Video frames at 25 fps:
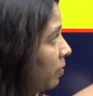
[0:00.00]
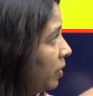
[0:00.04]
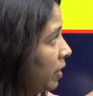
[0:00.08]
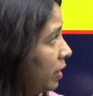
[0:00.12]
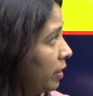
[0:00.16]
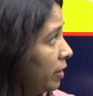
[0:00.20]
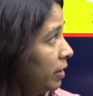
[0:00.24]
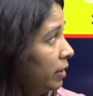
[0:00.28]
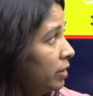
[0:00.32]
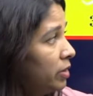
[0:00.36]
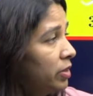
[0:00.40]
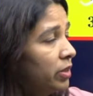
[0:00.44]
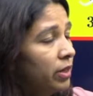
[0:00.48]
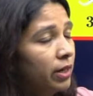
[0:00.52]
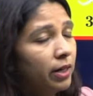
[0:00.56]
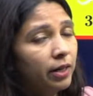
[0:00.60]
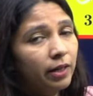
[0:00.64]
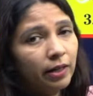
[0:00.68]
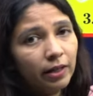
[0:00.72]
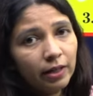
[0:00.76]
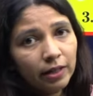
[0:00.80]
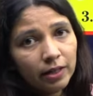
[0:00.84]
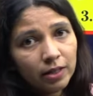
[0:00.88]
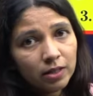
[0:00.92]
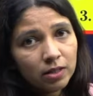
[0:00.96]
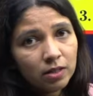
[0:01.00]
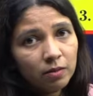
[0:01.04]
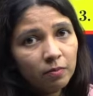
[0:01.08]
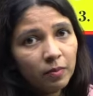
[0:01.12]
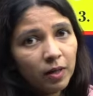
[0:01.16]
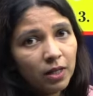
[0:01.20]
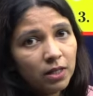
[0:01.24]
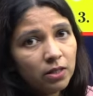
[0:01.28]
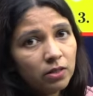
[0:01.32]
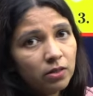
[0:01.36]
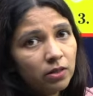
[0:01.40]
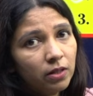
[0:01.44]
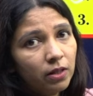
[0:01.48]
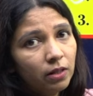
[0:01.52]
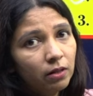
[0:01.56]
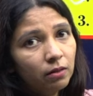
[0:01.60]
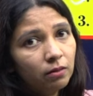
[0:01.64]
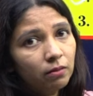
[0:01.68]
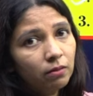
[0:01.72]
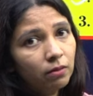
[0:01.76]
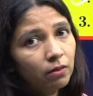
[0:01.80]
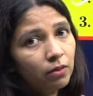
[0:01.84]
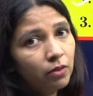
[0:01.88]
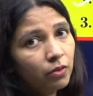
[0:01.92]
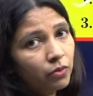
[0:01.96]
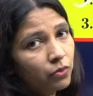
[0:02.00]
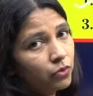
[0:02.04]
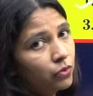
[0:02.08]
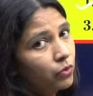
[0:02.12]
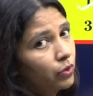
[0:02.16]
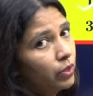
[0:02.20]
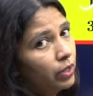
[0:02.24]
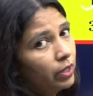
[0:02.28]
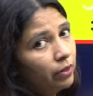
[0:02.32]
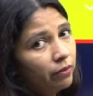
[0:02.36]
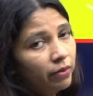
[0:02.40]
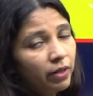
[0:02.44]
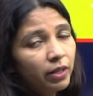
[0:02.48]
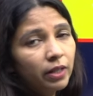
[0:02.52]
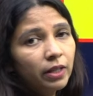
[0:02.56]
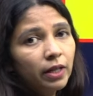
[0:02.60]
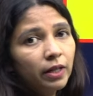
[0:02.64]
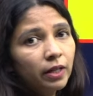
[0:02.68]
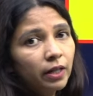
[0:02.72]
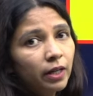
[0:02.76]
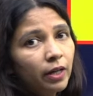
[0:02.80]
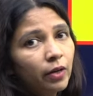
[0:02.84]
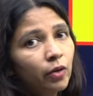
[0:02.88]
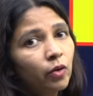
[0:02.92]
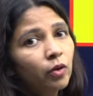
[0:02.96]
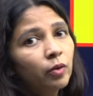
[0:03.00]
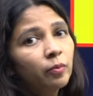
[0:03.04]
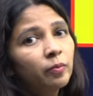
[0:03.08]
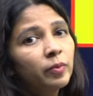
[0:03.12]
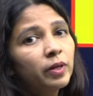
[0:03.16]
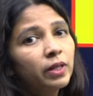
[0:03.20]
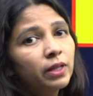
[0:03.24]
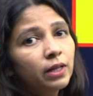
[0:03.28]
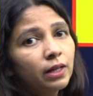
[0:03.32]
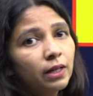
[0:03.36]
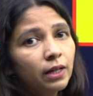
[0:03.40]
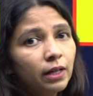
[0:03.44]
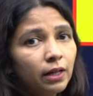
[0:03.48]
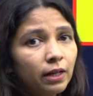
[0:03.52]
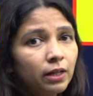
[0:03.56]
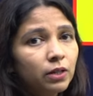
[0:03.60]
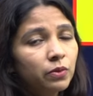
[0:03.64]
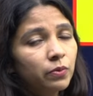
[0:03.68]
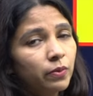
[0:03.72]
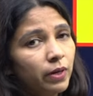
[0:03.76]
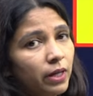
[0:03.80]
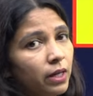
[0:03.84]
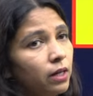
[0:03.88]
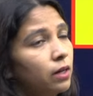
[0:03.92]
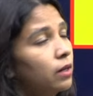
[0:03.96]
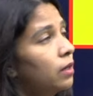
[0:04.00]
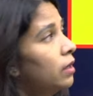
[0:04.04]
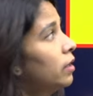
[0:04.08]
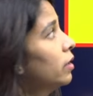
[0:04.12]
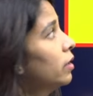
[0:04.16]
Benediction and it is a blessing. So even that cannot be the correct one.